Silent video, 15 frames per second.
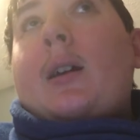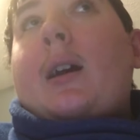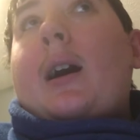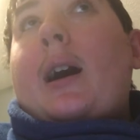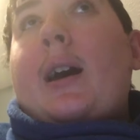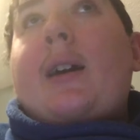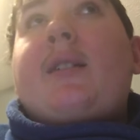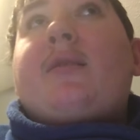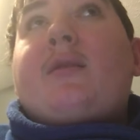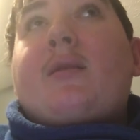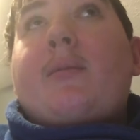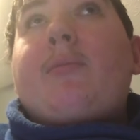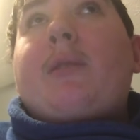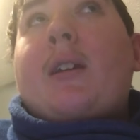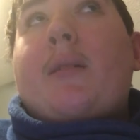I asked
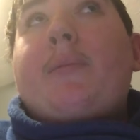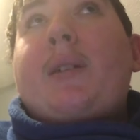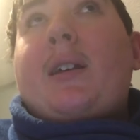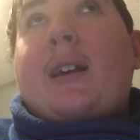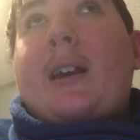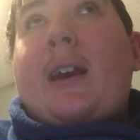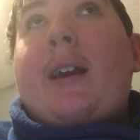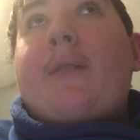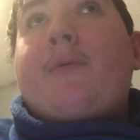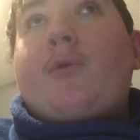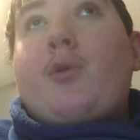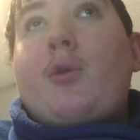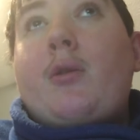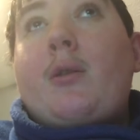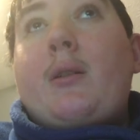him to help me to have
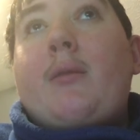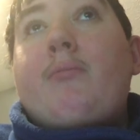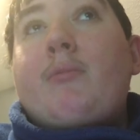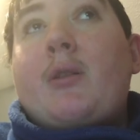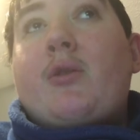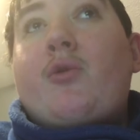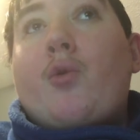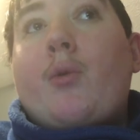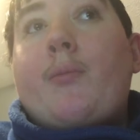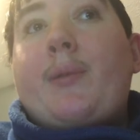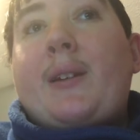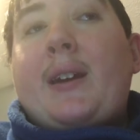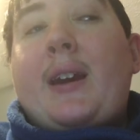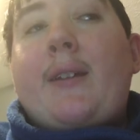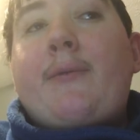good, mature
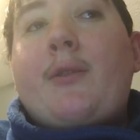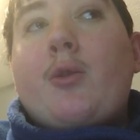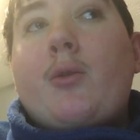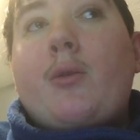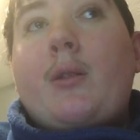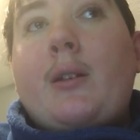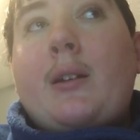behavior.